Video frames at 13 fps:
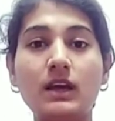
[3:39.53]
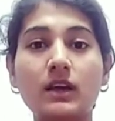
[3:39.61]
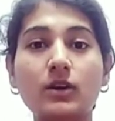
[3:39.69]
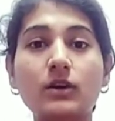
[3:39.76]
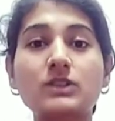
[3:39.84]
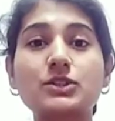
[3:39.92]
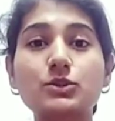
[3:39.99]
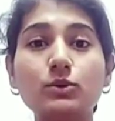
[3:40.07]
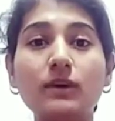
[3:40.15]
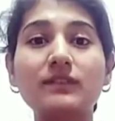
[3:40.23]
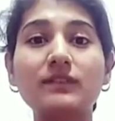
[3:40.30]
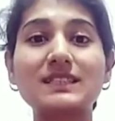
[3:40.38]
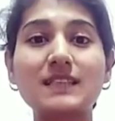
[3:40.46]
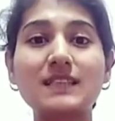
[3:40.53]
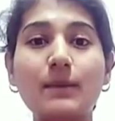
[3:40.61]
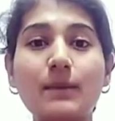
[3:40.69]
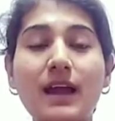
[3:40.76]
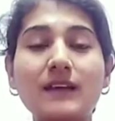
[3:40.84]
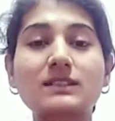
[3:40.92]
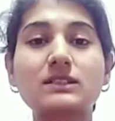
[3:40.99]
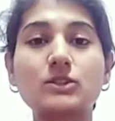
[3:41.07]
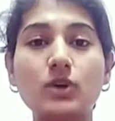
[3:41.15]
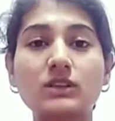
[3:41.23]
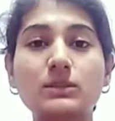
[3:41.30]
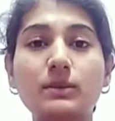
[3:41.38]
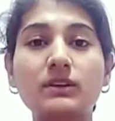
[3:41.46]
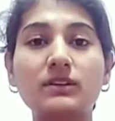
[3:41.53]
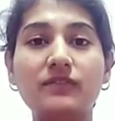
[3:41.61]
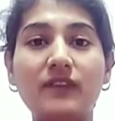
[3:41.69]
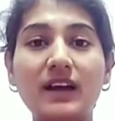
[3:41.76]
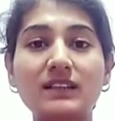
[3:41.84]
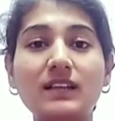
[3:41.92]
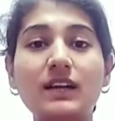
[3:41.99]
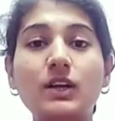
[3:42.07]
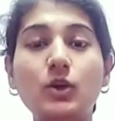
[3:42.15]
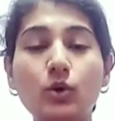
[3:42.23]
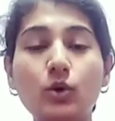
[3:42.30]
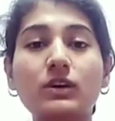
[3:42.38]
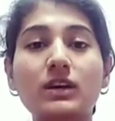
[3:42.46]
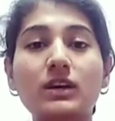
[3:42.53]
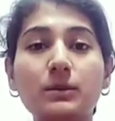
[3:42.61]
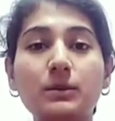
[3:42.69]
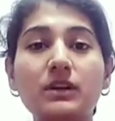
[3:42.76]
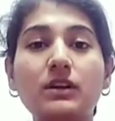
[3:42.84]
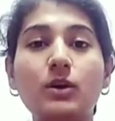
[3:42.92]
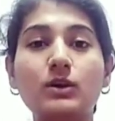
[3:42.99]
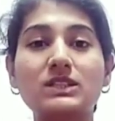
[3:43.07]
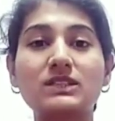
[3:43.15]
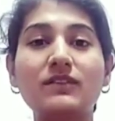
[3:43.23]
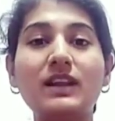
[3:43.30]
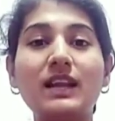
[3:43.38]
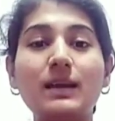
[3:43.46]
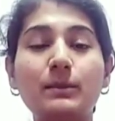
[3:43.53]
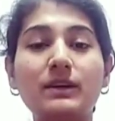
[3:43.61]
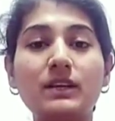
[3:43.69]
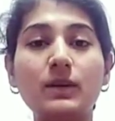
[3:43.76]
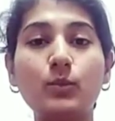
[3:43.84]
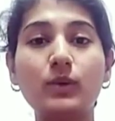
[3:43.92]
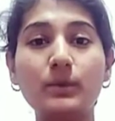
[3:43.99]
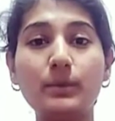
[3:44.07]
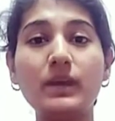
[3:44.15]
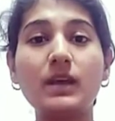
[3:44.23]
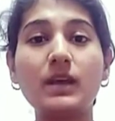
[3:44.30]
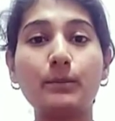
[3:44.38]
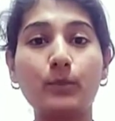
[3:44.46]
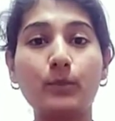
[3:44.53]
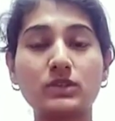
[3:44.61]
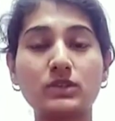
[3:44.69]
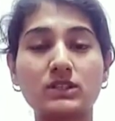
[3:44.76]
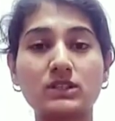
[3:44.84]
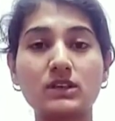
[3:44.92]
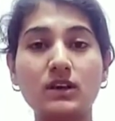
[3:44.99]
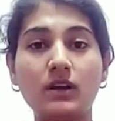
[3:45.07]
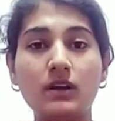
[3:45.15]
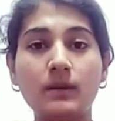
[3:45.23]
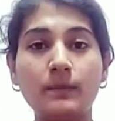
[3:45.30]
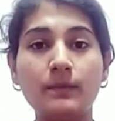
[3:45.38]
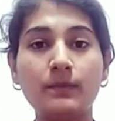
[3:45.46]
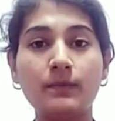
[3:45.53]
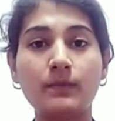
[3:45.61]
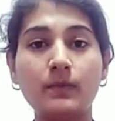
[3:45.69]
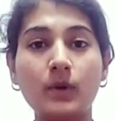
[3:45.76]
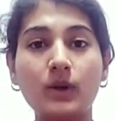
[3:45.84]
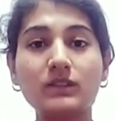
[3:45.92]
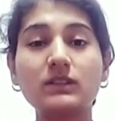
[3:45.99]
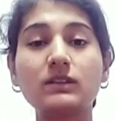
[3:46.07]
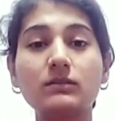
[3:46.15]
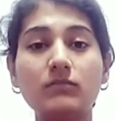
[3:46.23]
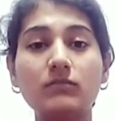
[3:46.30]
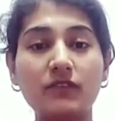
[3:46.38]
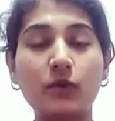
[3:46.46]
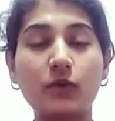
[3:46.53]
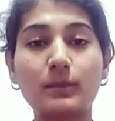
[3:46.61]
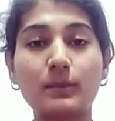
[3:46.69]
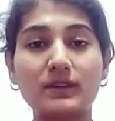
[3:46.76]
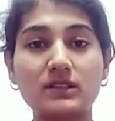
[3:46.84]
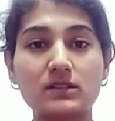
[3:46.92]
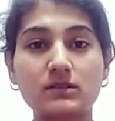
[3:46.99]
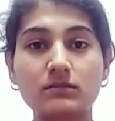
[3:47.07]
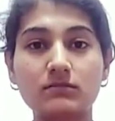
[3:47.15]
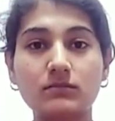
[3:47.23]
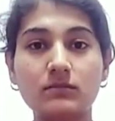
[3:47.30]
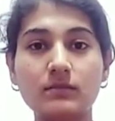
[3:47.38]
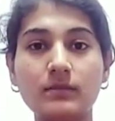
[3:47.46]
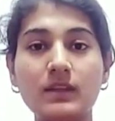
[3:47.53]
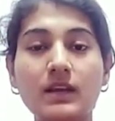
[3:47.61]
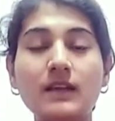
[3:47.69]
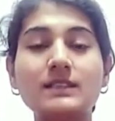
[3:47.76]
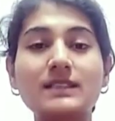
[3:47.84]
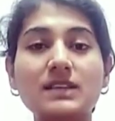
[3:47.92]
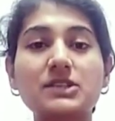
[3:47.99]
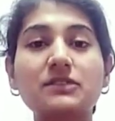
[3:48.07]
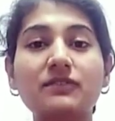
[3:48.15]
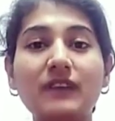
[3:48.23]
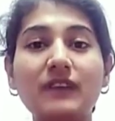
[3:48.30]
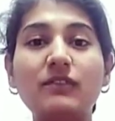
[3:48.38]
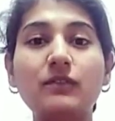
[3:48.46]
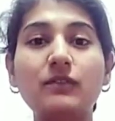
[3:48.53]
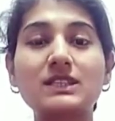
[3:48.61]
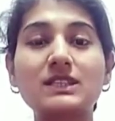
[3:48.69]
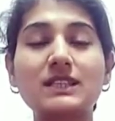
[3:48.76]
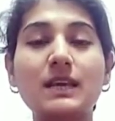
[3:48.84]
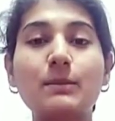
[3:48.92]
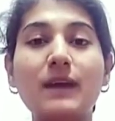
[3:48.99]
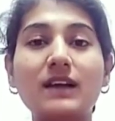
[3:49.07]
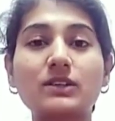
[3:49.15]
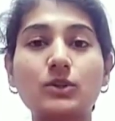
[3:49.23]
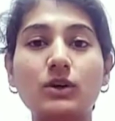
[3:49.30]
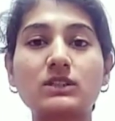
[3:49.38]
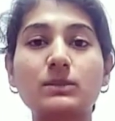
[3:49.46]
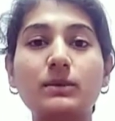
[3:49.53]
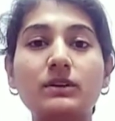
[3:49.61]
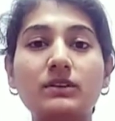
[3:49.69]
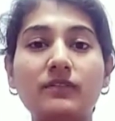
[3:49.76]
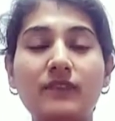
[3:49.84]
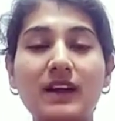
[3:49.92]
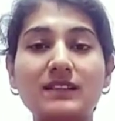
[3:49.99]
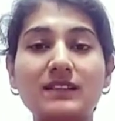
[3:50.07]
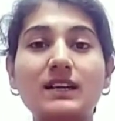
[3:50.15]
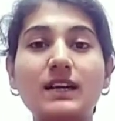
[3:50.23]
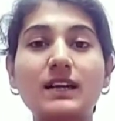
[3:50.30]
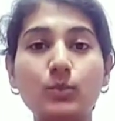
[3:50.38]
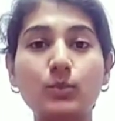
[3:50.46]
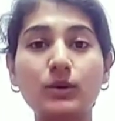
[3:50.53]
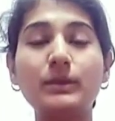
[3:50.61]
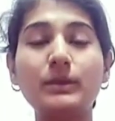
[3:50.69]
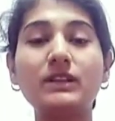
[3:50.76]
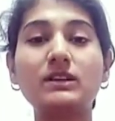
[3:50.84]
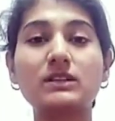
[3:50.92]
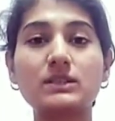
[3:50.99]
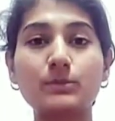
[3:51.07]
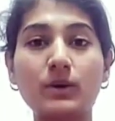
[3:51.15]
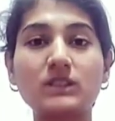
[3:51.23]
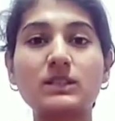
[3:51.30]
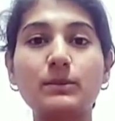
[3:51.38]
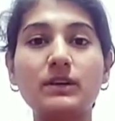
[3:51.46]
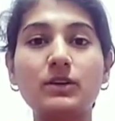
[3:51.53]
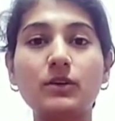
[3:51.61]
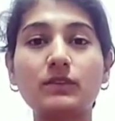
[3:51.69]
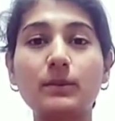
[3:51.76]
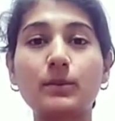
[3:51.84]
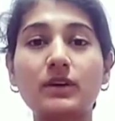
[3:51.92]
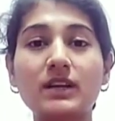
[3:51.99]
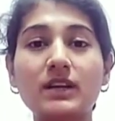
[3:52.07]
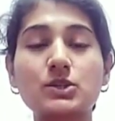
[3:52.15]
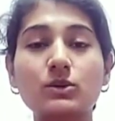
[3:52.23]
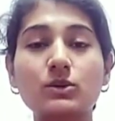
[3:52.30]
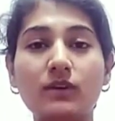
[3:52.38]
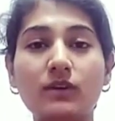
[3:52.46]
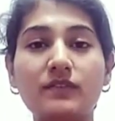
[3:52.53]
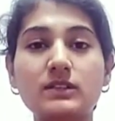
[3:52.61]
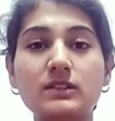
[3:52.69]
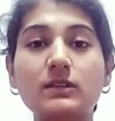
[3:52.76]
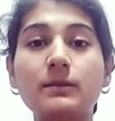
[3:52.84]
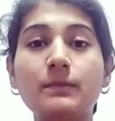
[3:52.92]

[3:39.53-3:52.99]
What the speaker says: Clause 2 of the same act talks about the fact that no criminal or civil liability would be imposed on the informant. Section 5 of the same act talks about the fact that it would be the responsibility of the protection officer